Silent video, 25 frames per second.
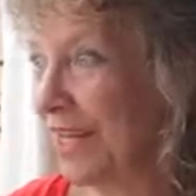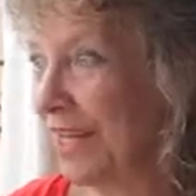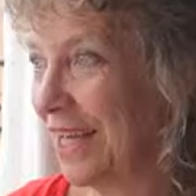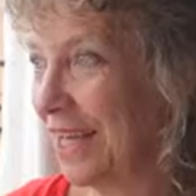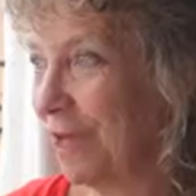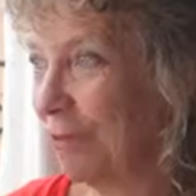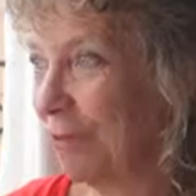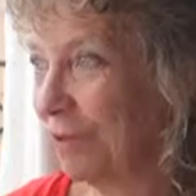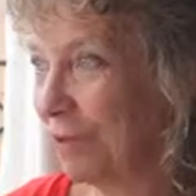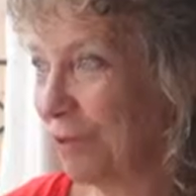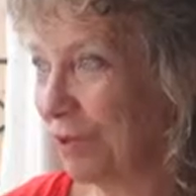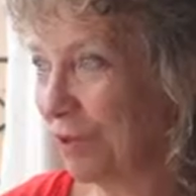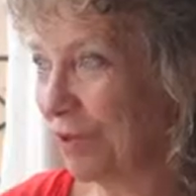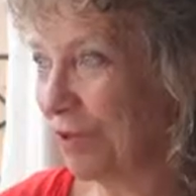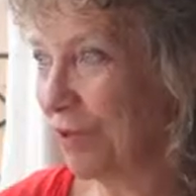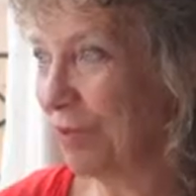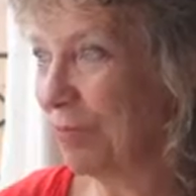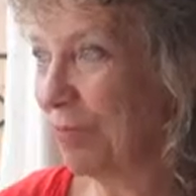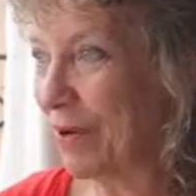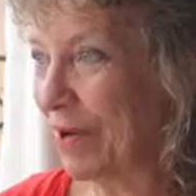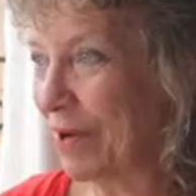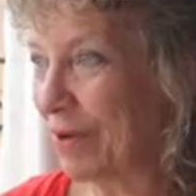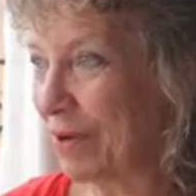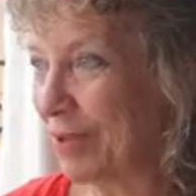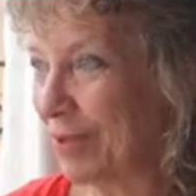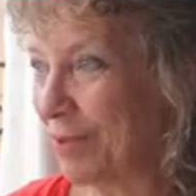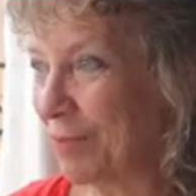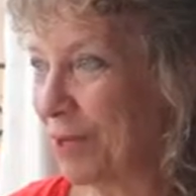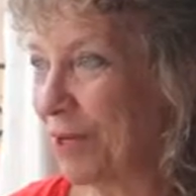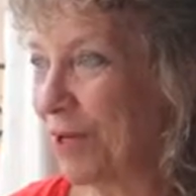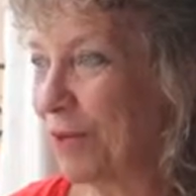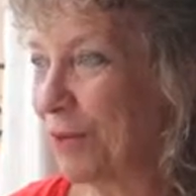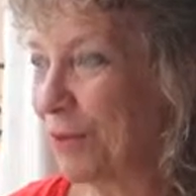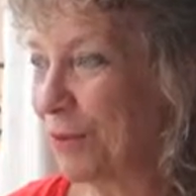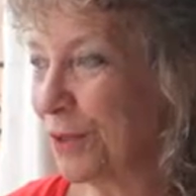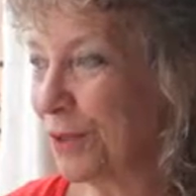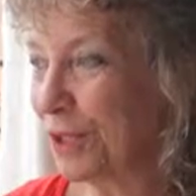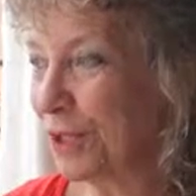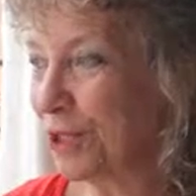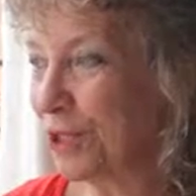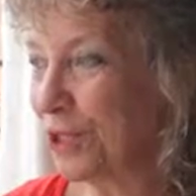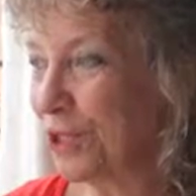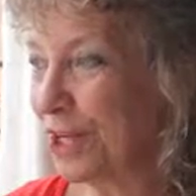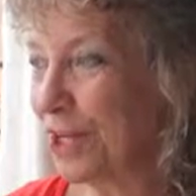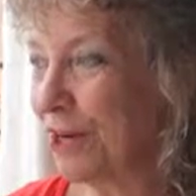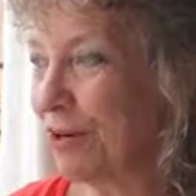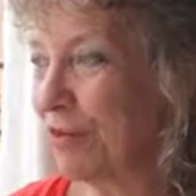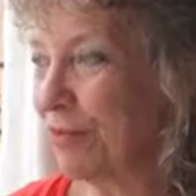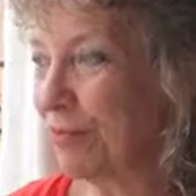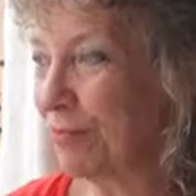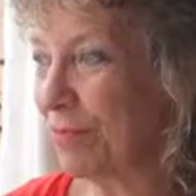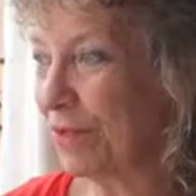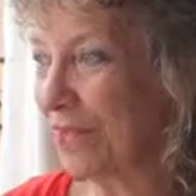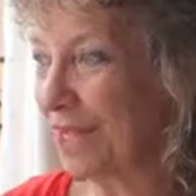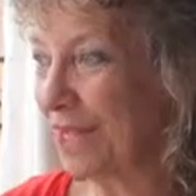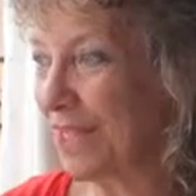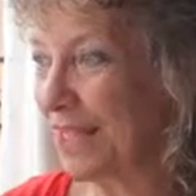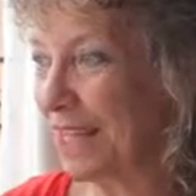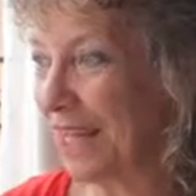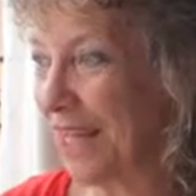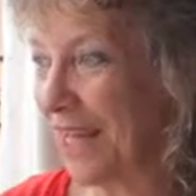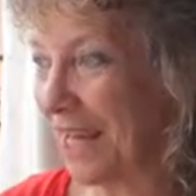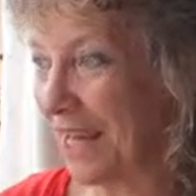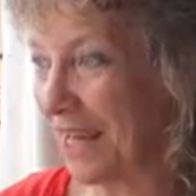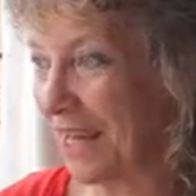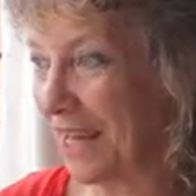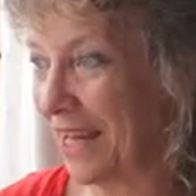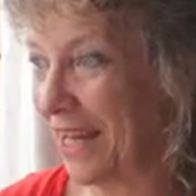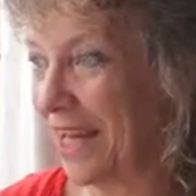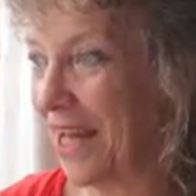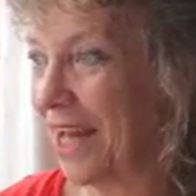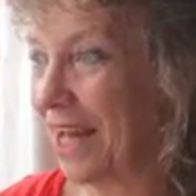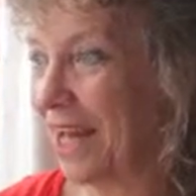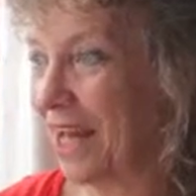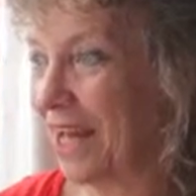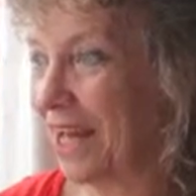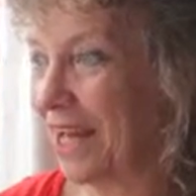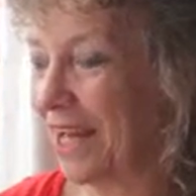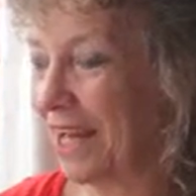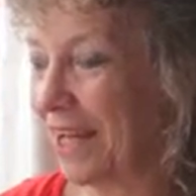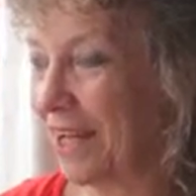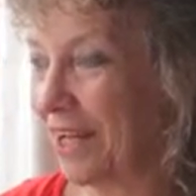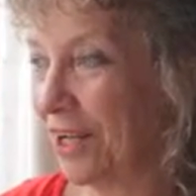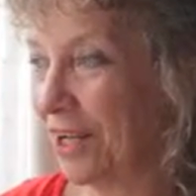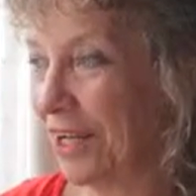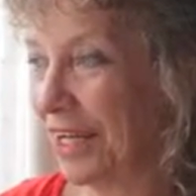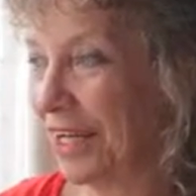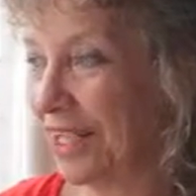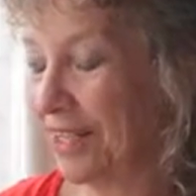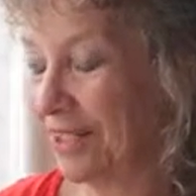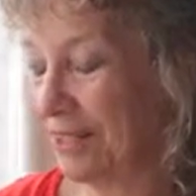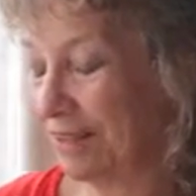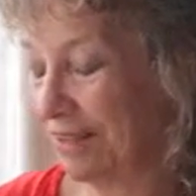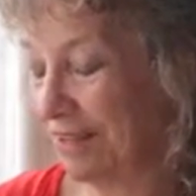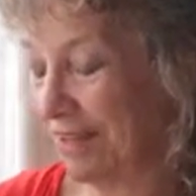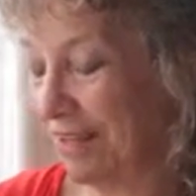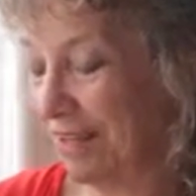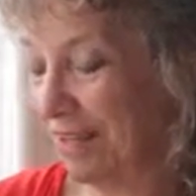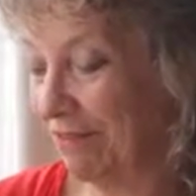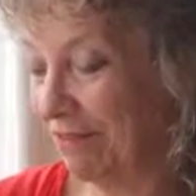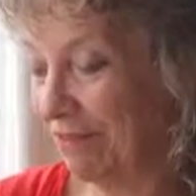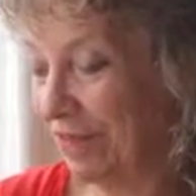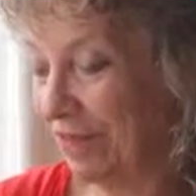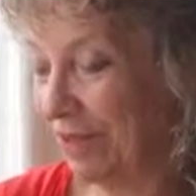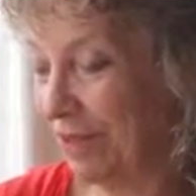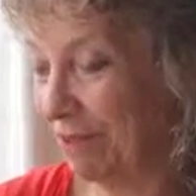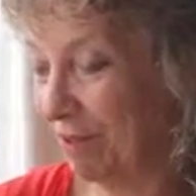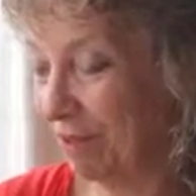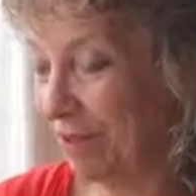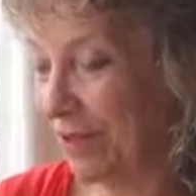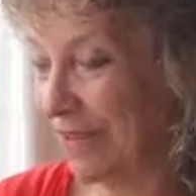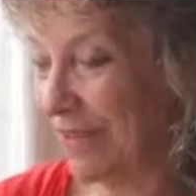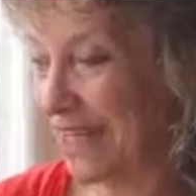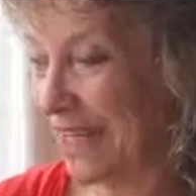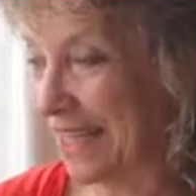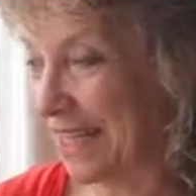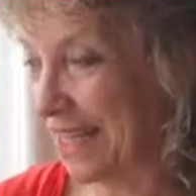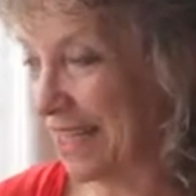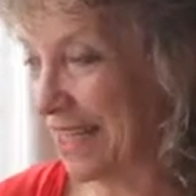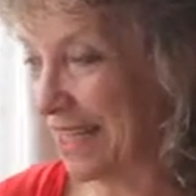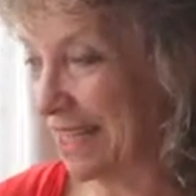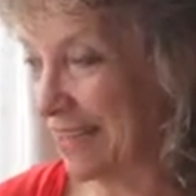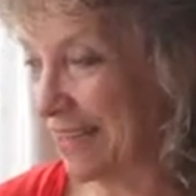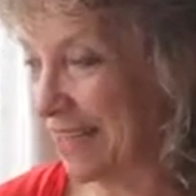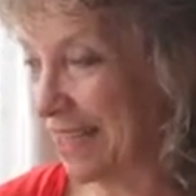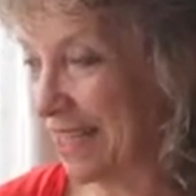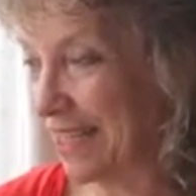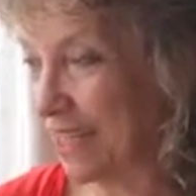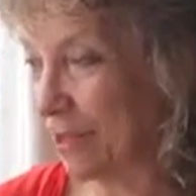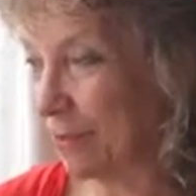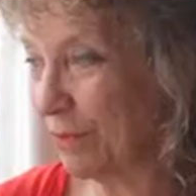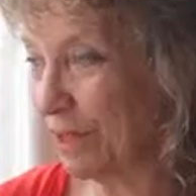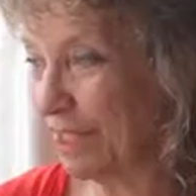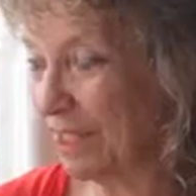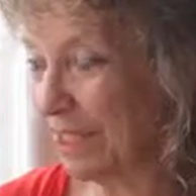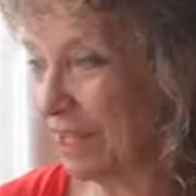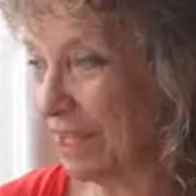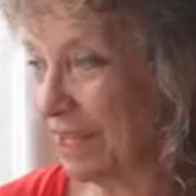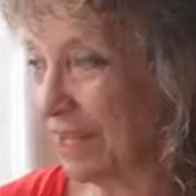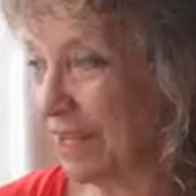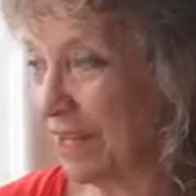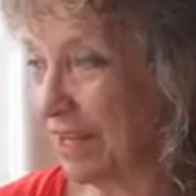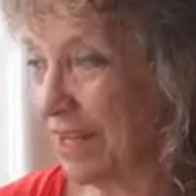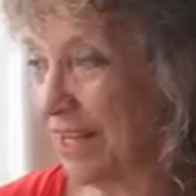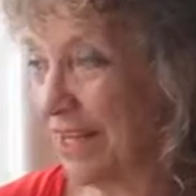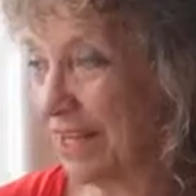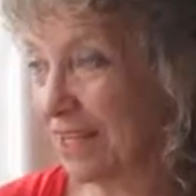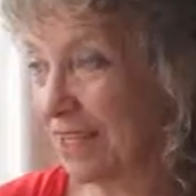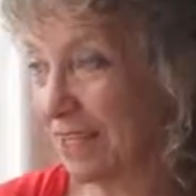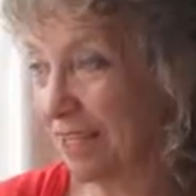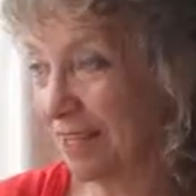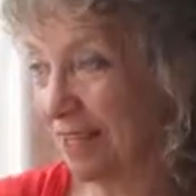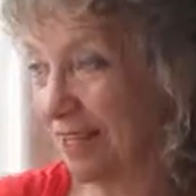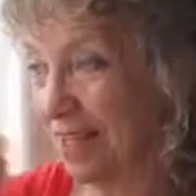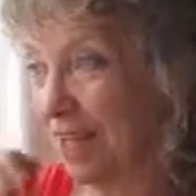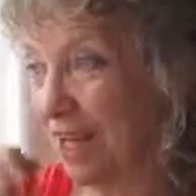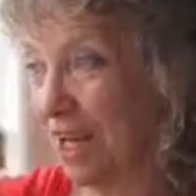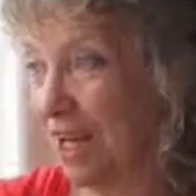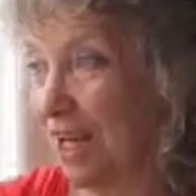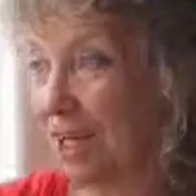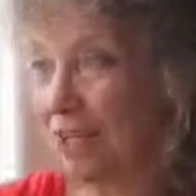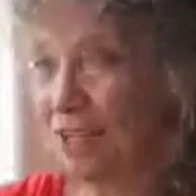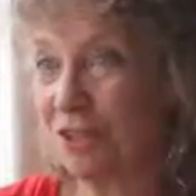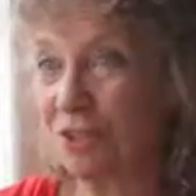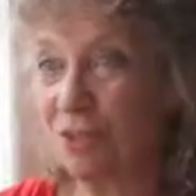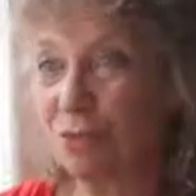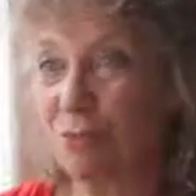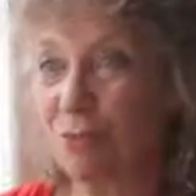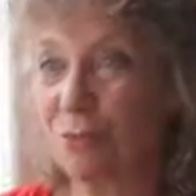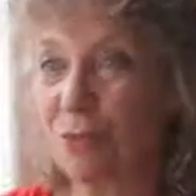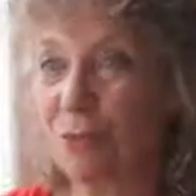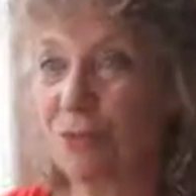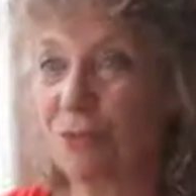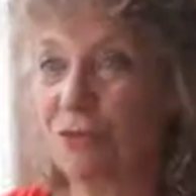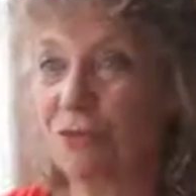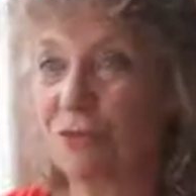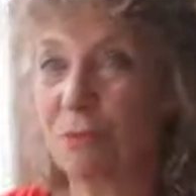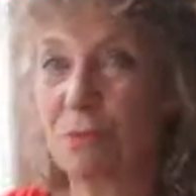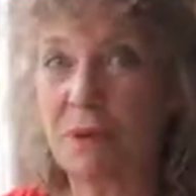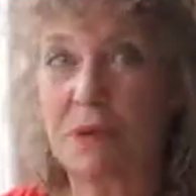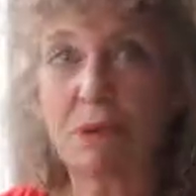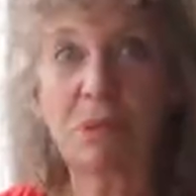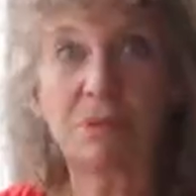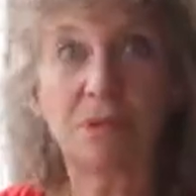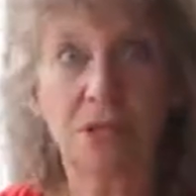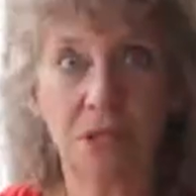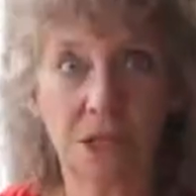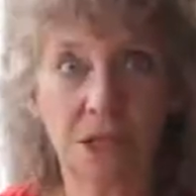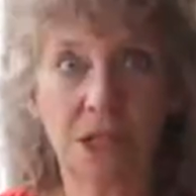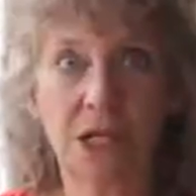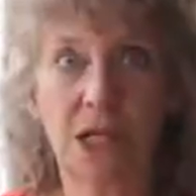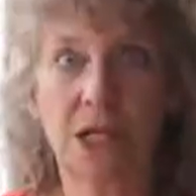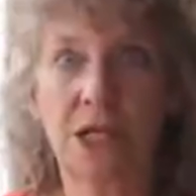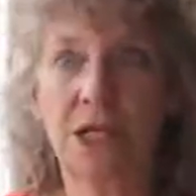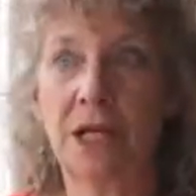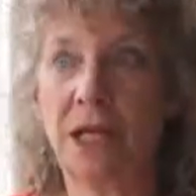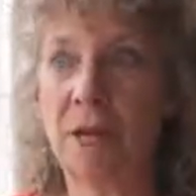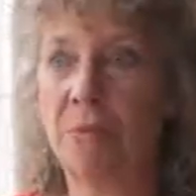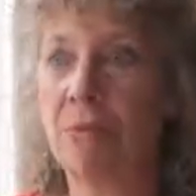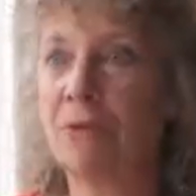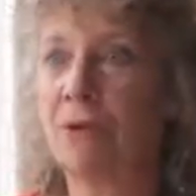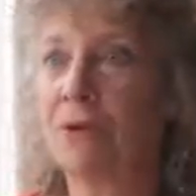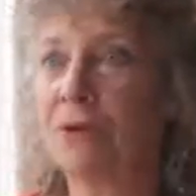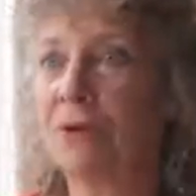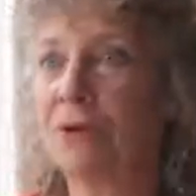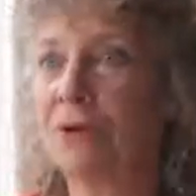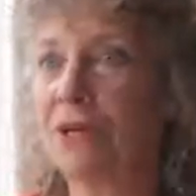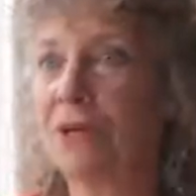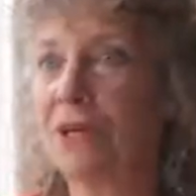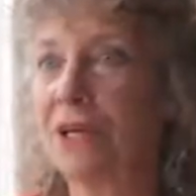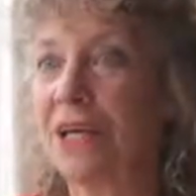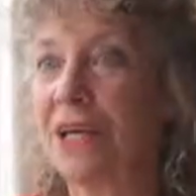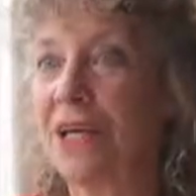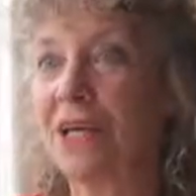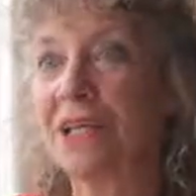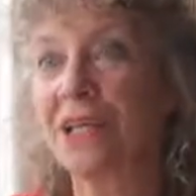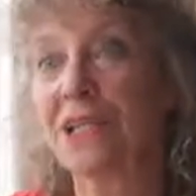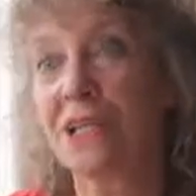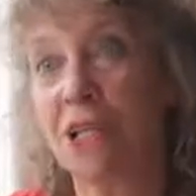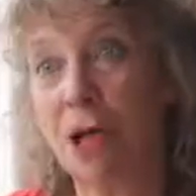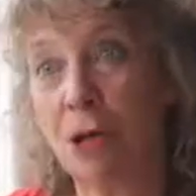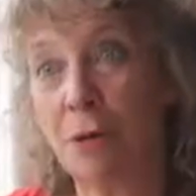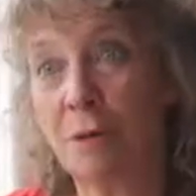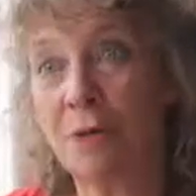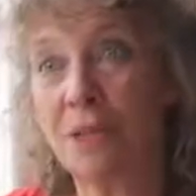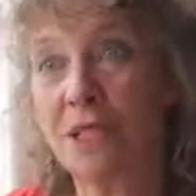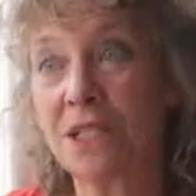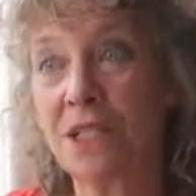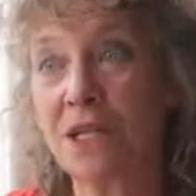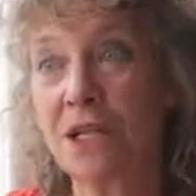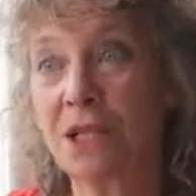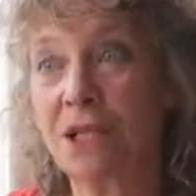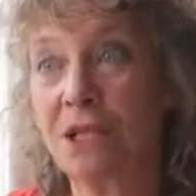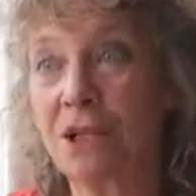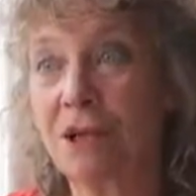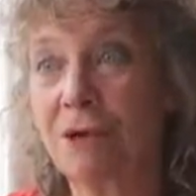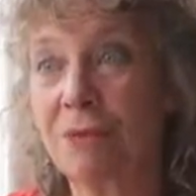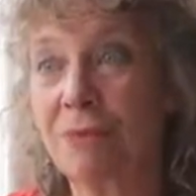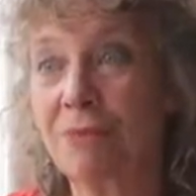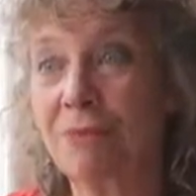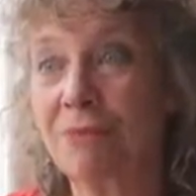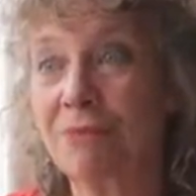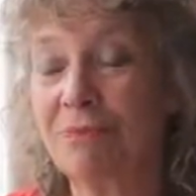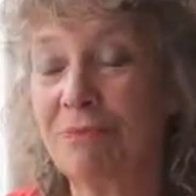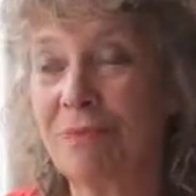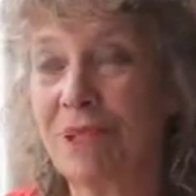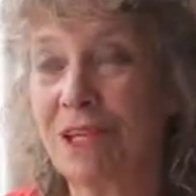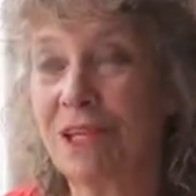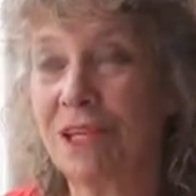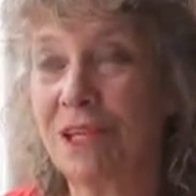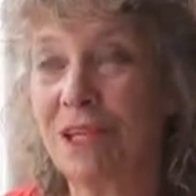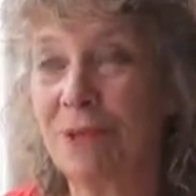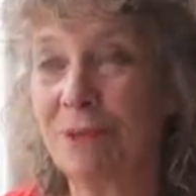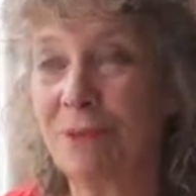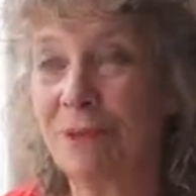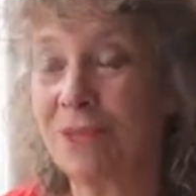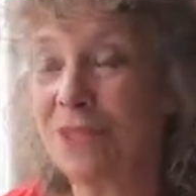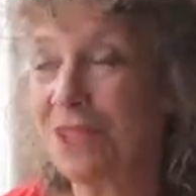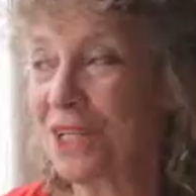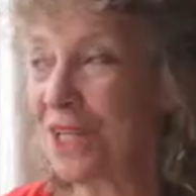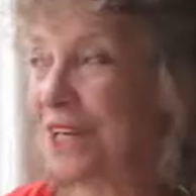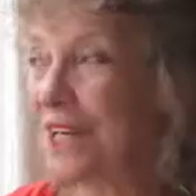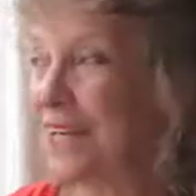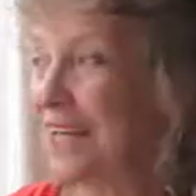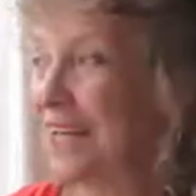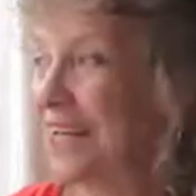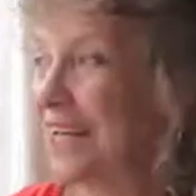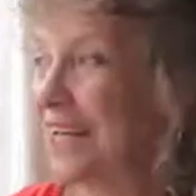He was one of the parents when I was chair of PTA, and I had an evening of presenting things that we did. I had a sort of board for people to sign up on, and Simon signed up, and he was